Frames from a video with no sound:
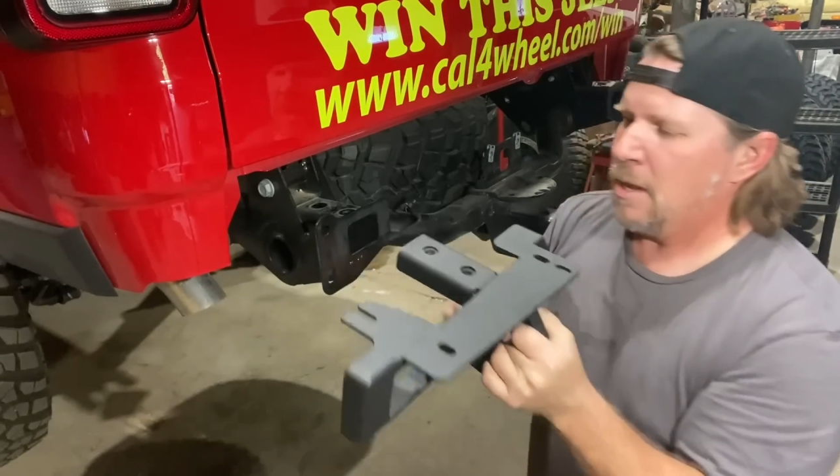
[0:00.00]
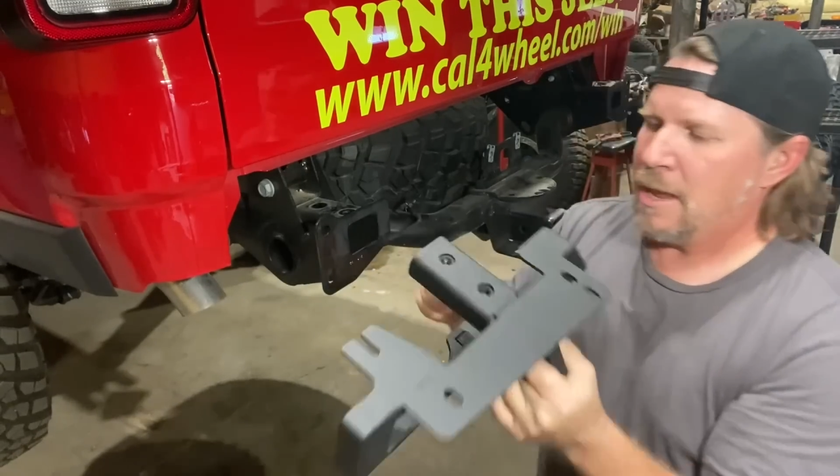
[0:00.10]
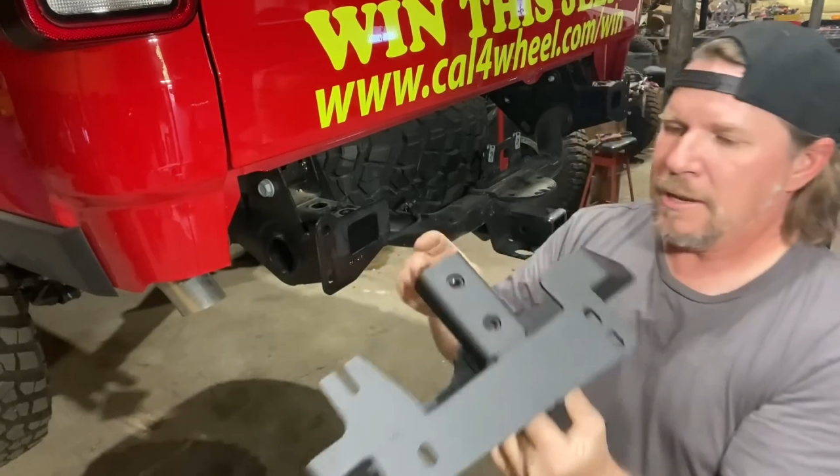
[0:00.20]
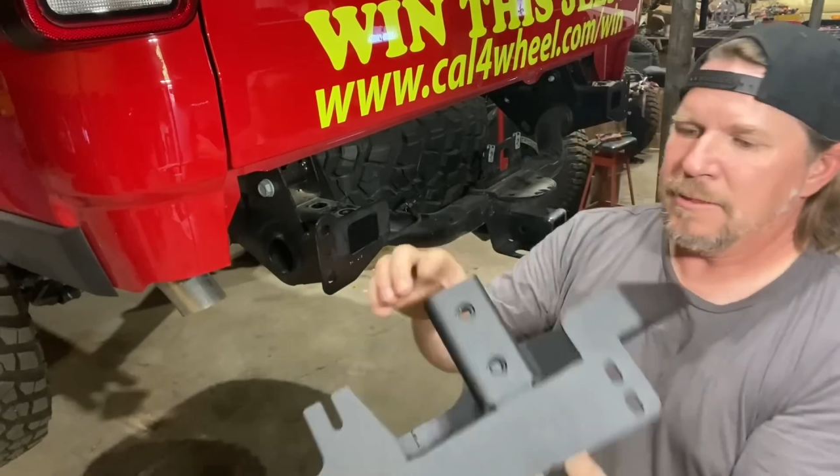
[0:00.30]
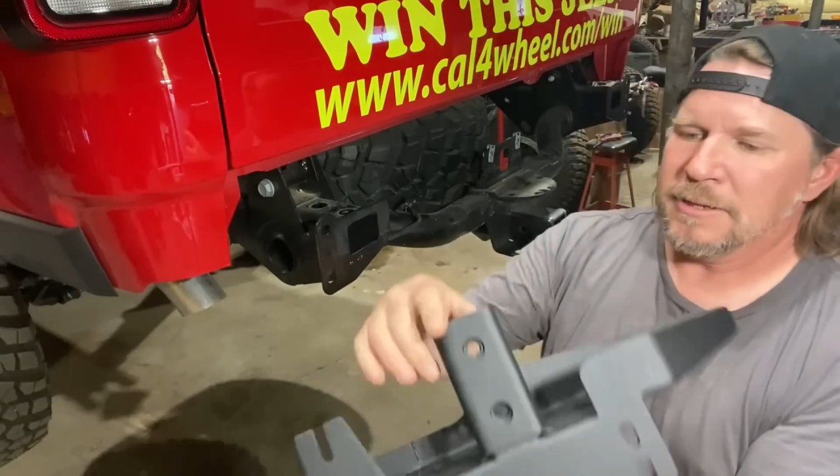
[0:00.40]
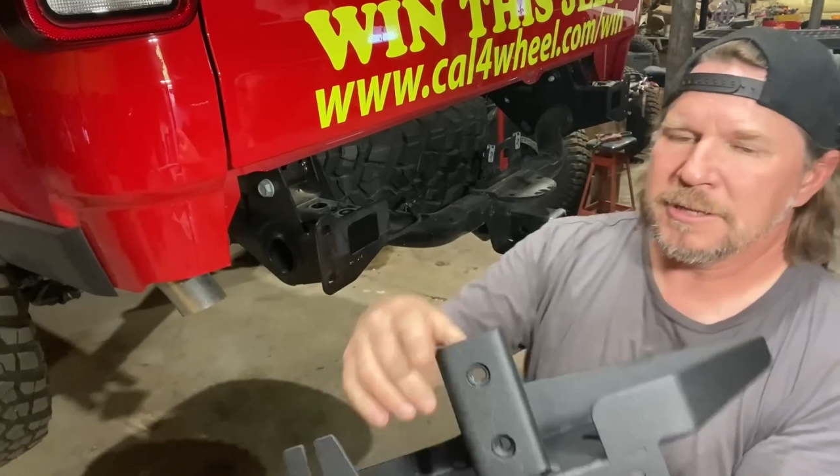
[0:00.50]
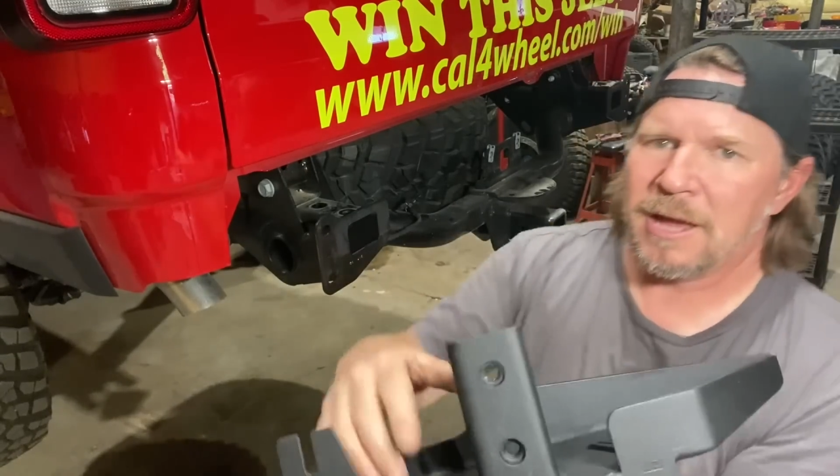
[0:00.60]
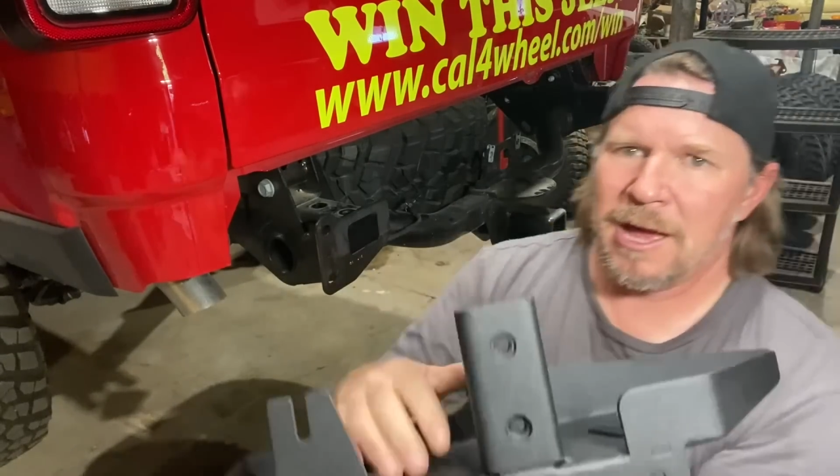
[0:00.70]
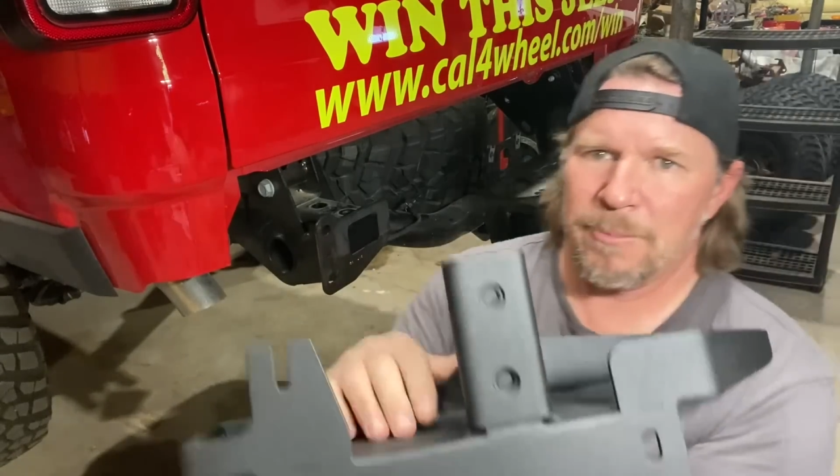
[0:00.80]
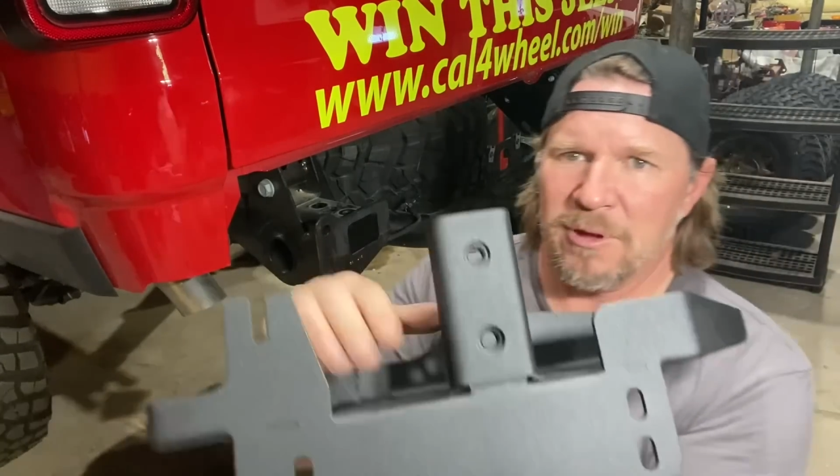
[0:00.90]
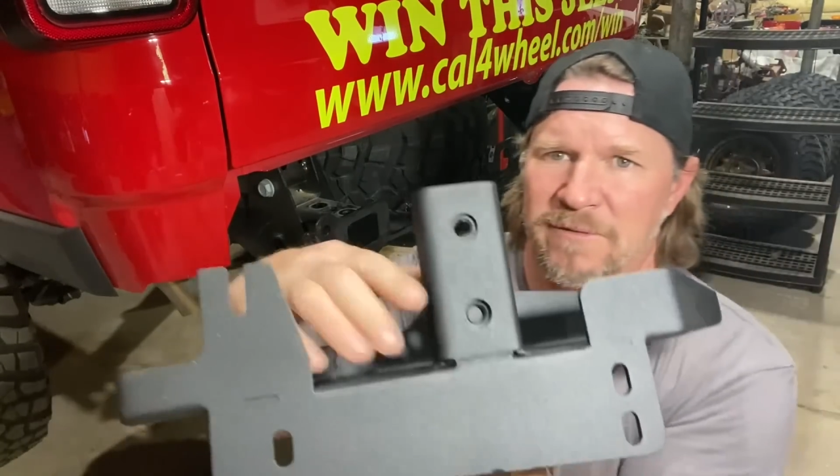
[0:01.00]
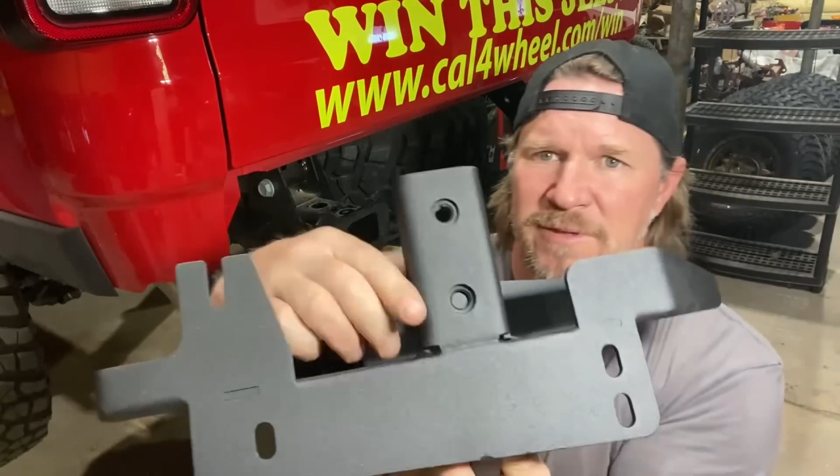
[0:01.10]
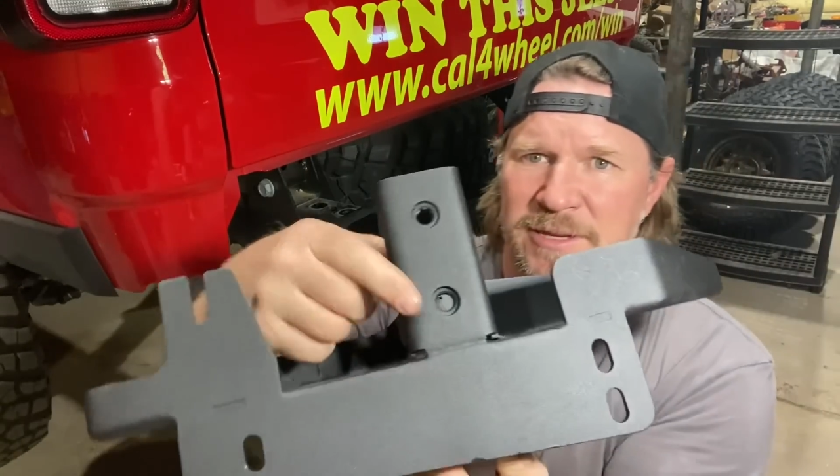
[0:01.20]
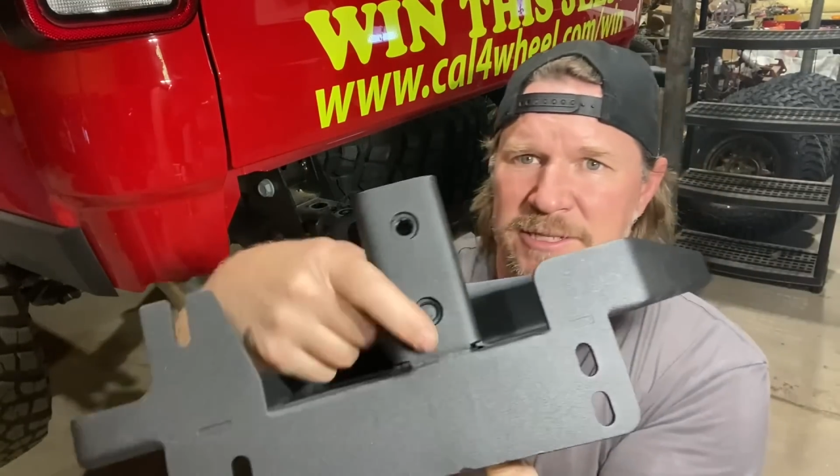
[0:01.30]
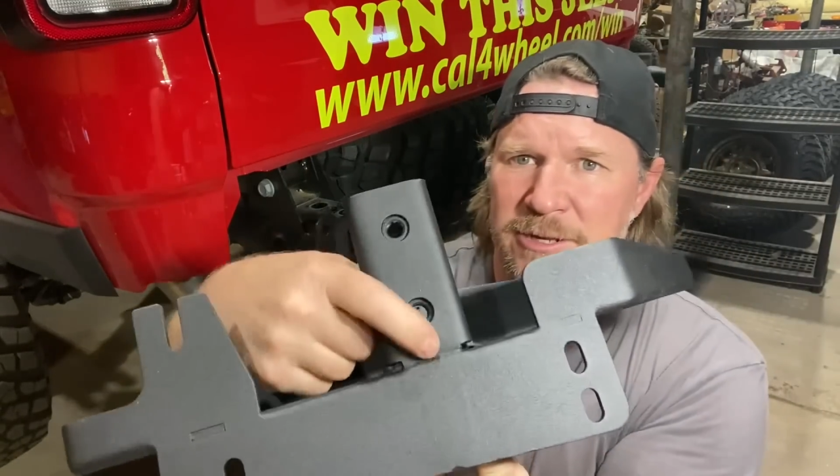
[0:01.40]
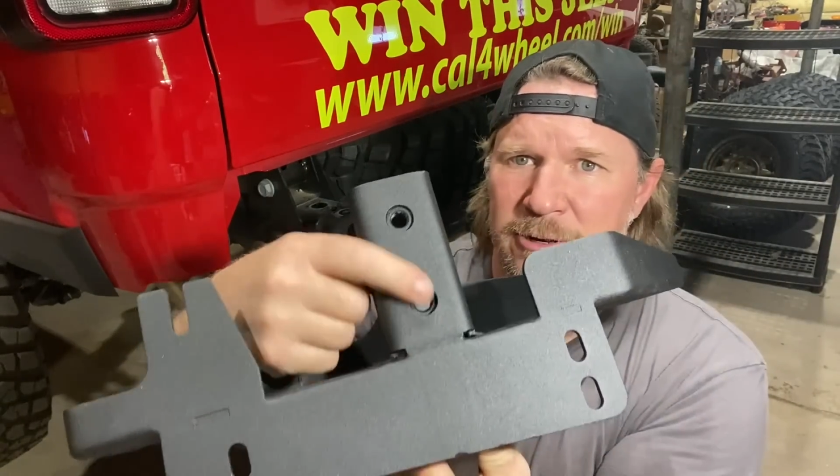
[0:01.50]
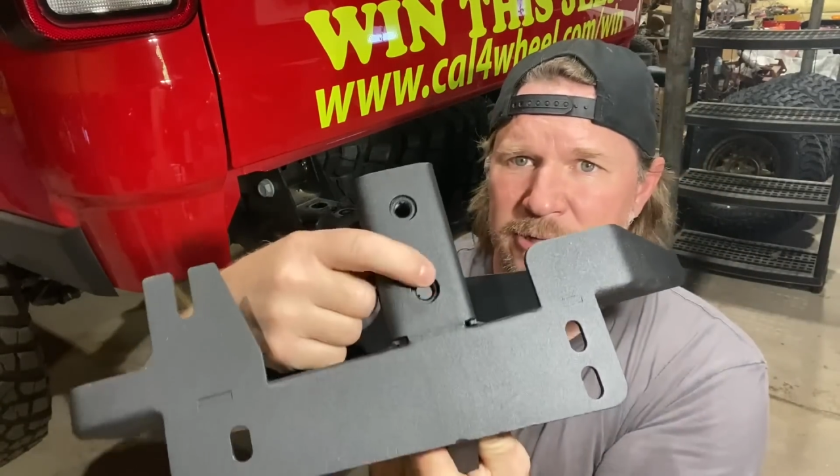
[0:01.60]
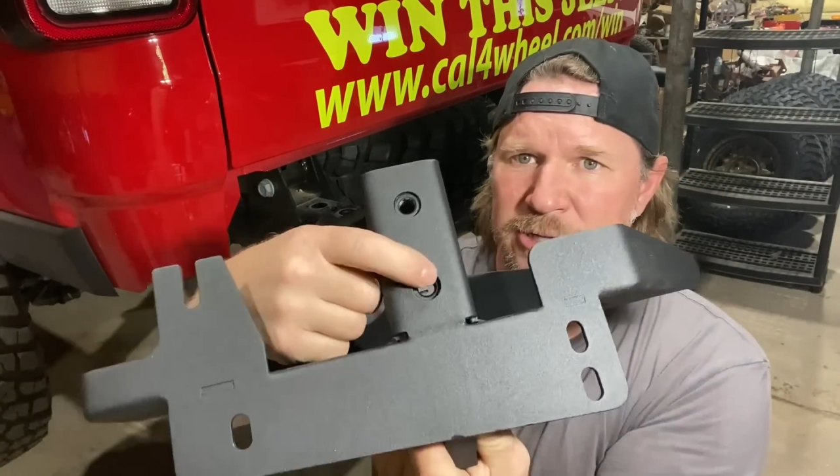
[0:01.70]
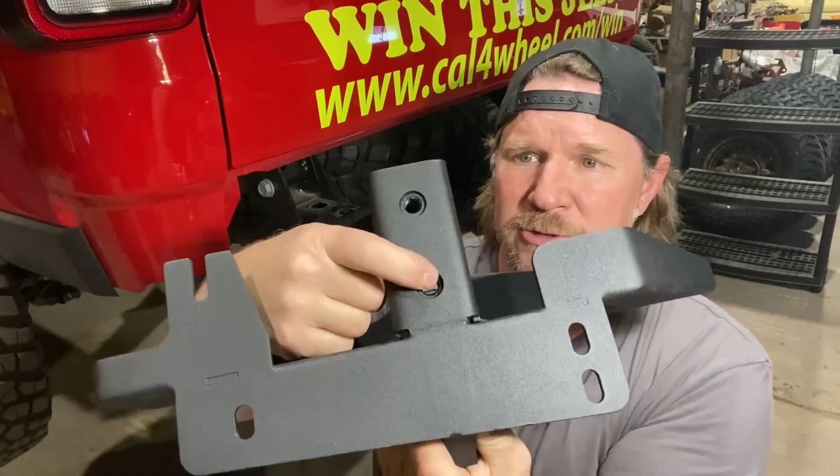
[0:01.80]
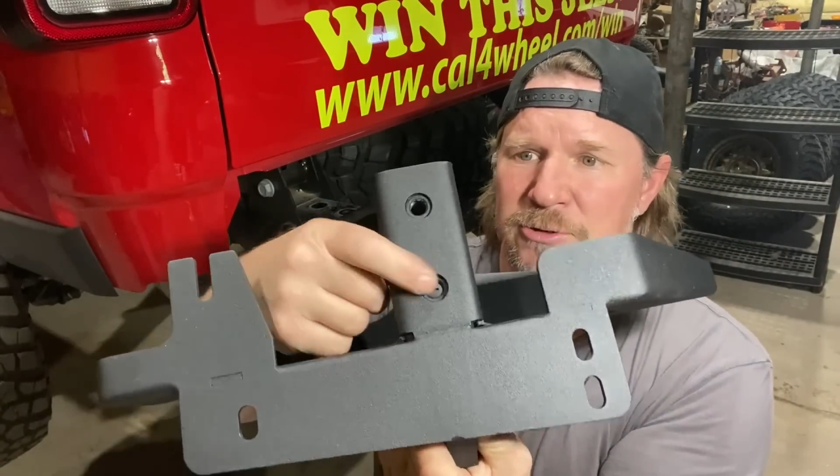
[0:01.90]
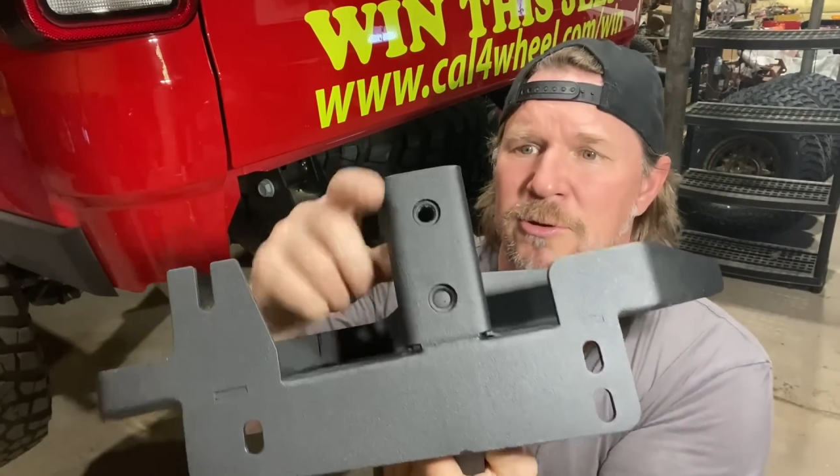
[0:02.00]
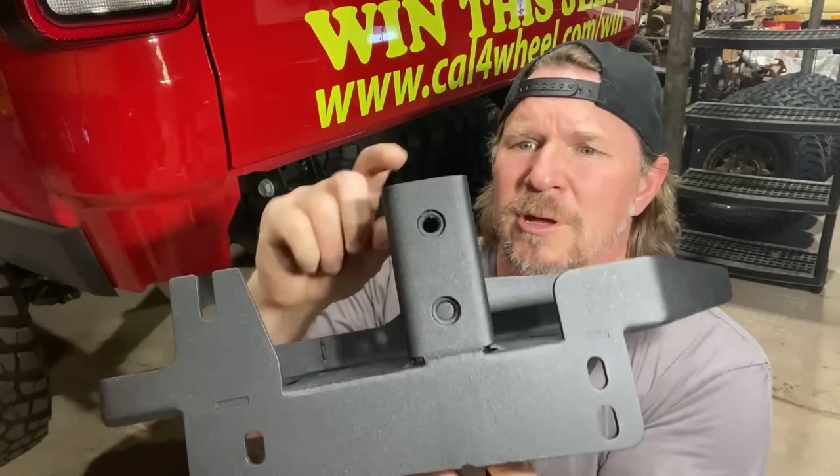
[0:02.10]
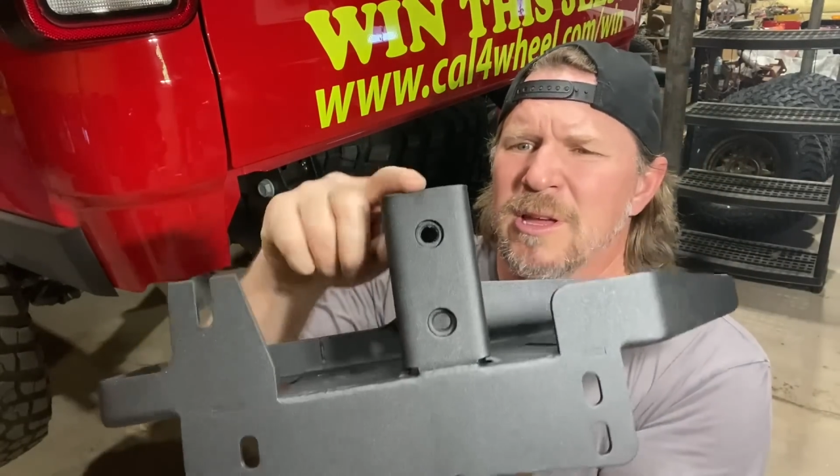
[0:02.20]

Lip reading: And in the top of this, there are two